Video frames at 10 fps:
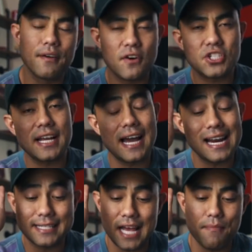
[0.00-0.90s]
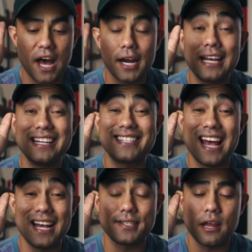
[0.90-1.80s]
The first thing I gotta say about it, it
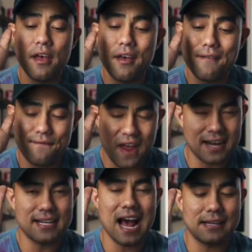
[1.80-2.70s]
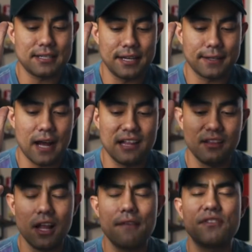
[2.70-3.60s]
tastes fantastic. I
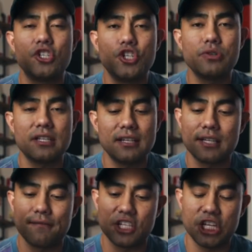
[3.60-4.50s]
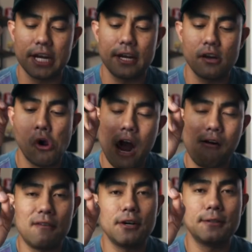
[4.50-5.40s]
love the juiciness of the chicken.
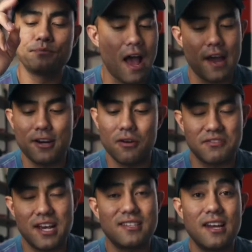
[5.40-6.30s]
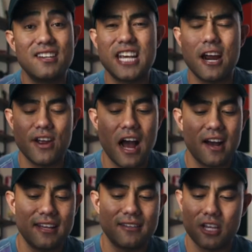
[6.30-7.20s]
However, I don't taste any
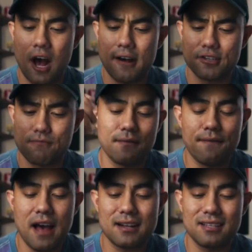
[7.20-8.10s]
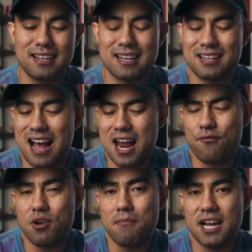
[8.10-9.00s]
teriyaki sauce. In fact, it kind
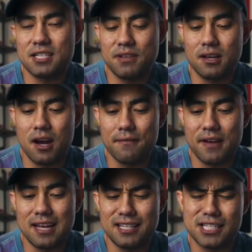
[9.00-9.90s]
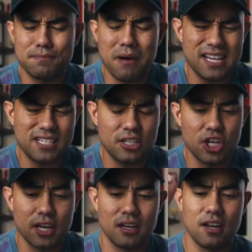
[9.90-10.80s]
of reminds me of a spicy
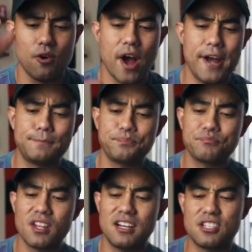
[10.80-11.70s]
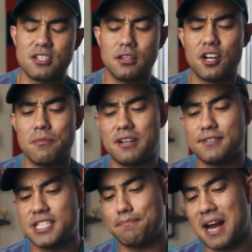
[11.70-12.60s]
chicken in a way, because there's a little bit
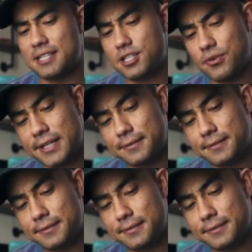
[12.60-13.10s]
of spice to